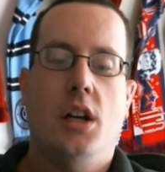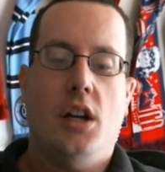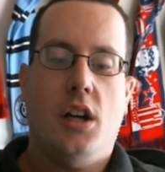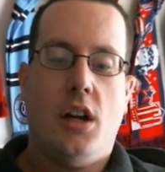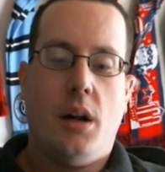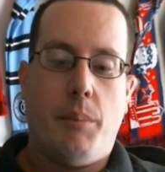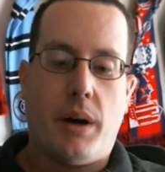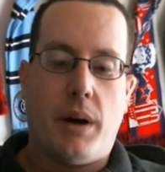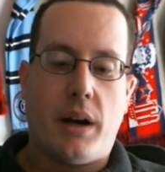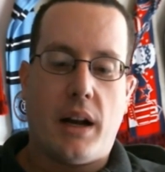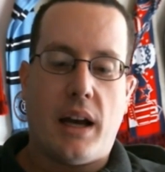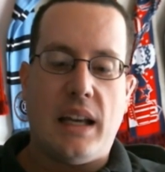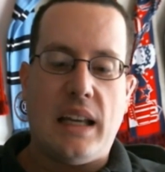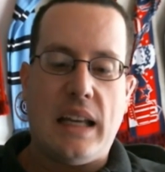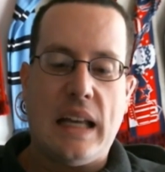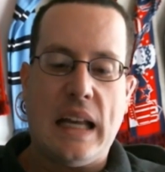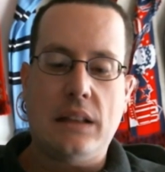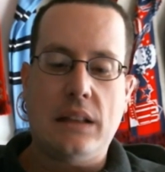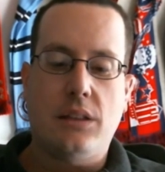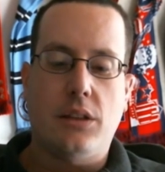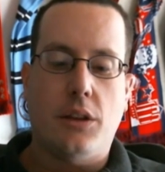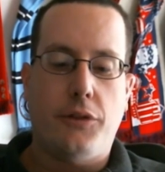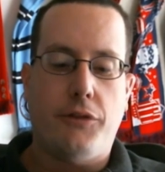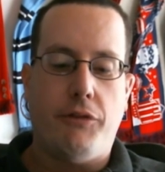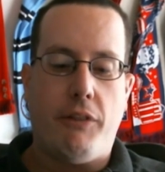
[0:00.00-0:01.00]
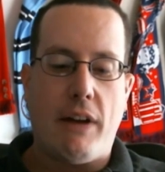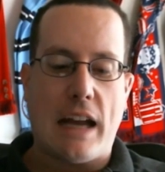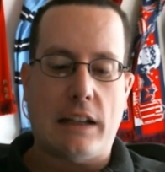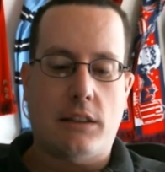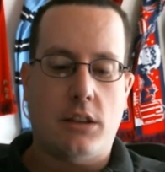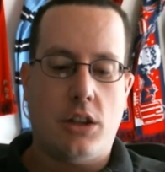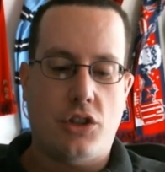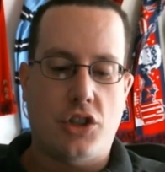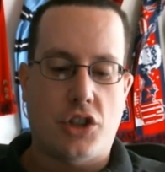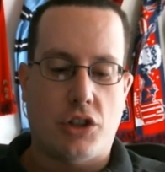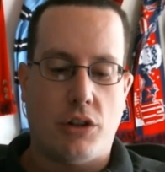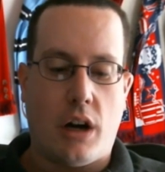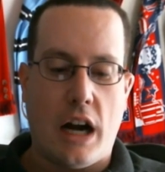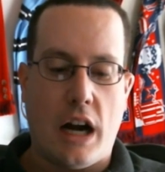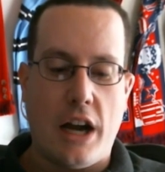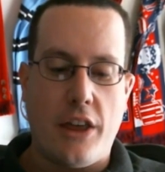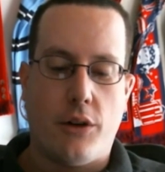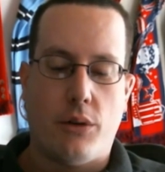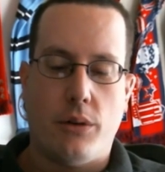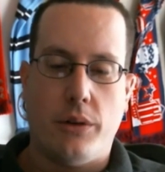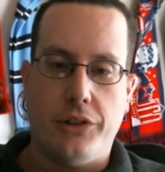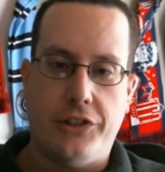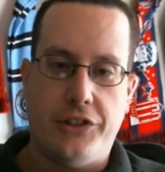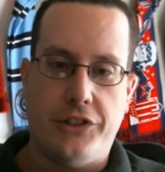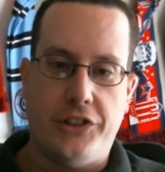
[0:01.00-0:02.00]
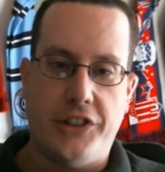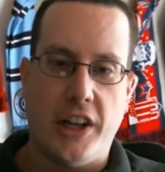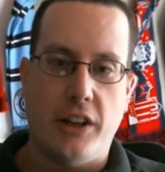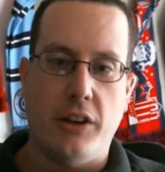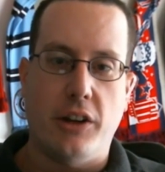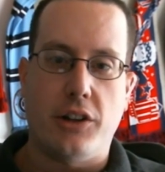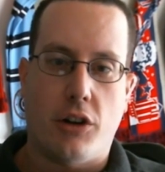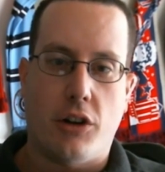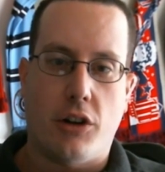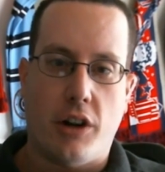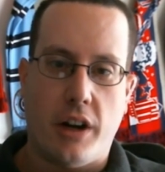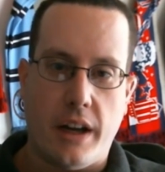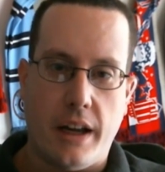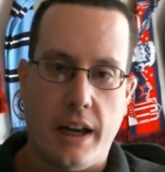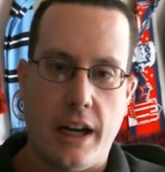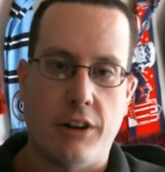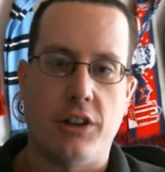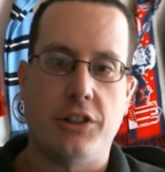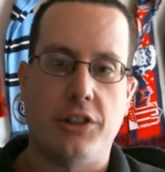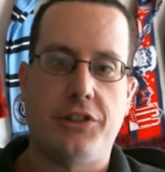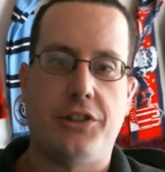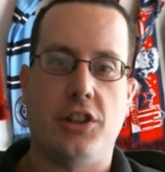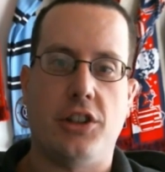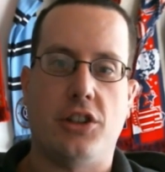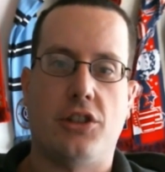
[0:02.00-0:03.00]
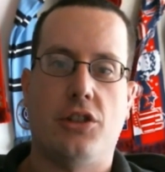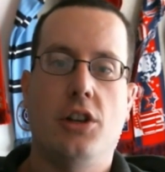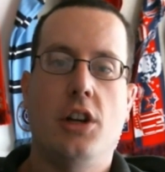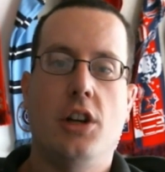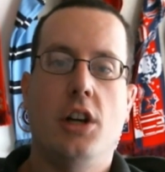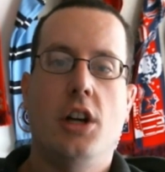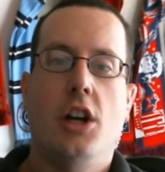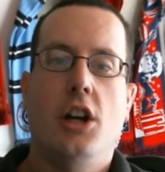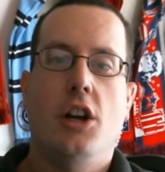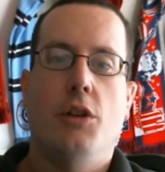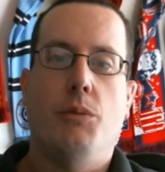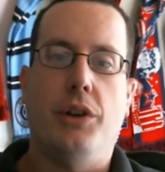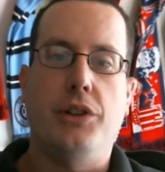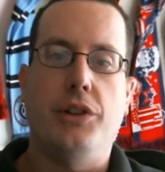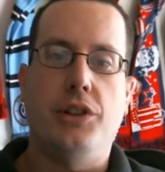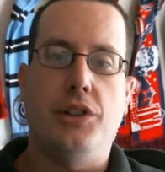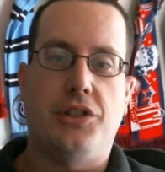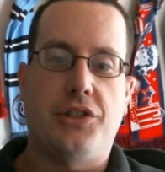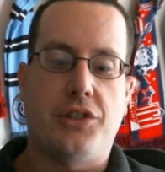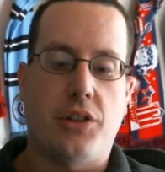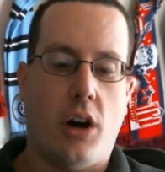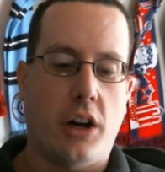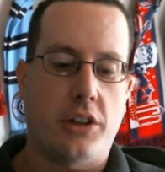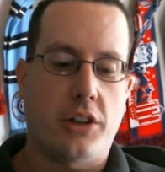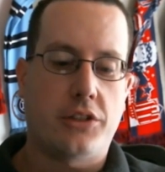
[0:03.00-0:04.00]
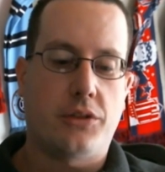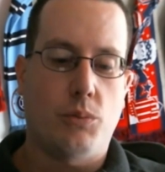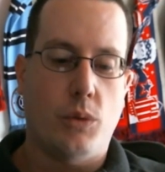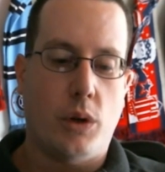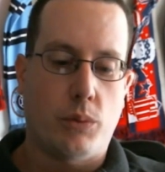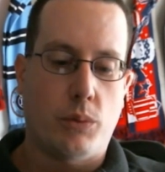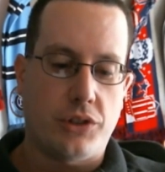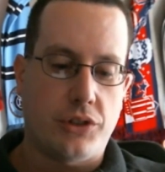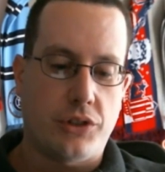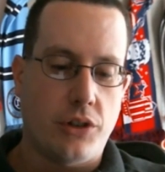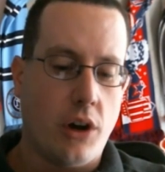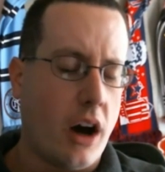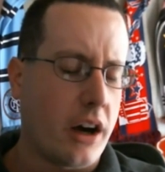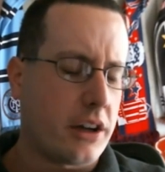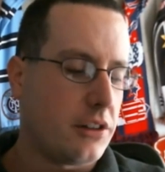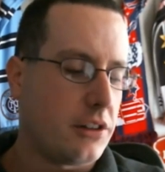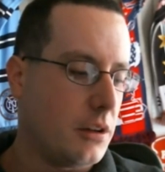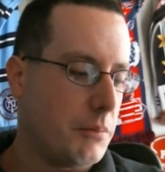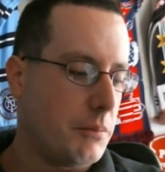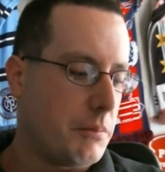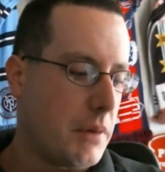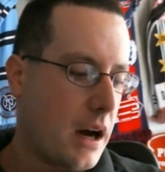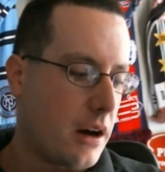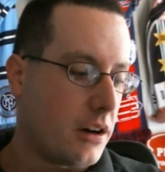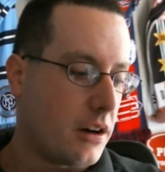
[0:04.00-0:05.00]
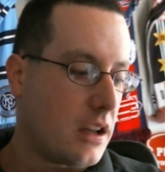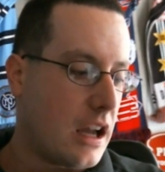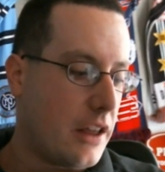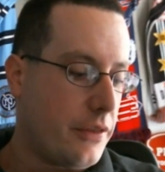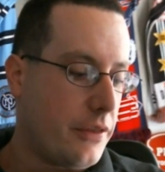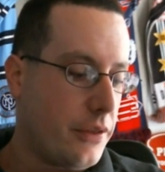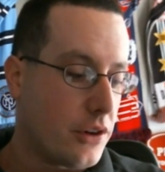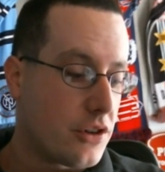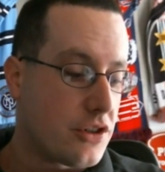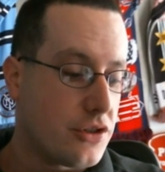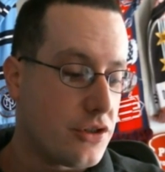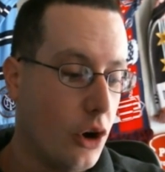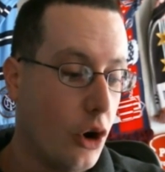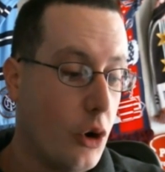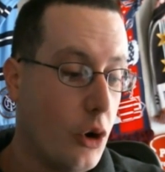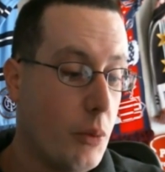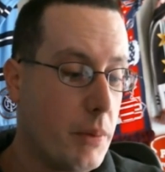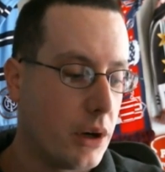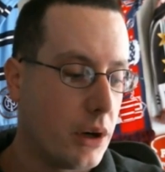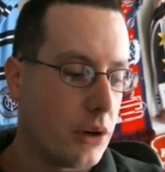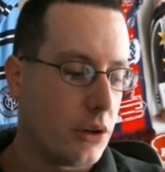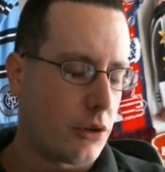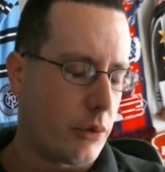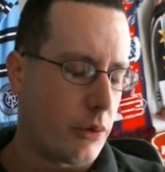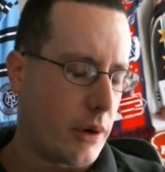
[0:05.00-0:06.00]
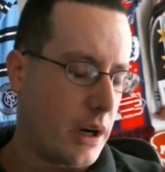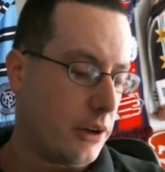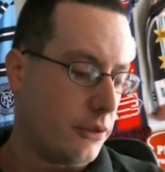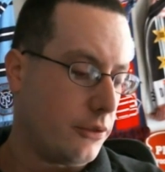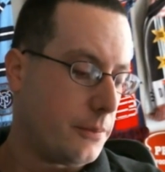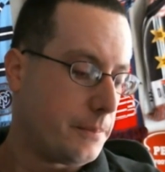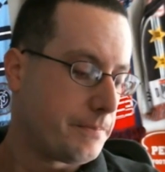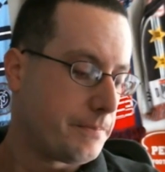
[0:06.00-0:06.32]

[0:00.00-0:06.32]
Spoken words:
but I hate the fact that you're either a zealot or a heretic when we're talking about it, and there's no middle ground.